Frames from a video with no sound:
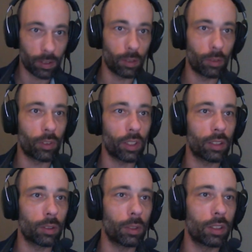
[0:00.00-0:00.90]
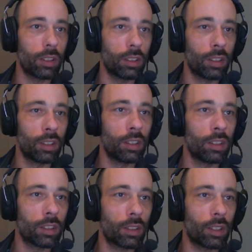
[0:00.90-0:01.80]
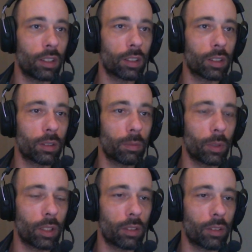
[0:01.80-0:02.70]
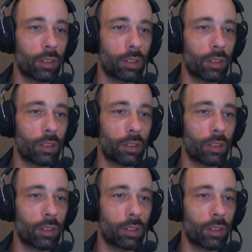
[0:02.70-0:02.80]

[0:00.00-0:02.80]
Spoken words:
To forget to mention, so I just put it.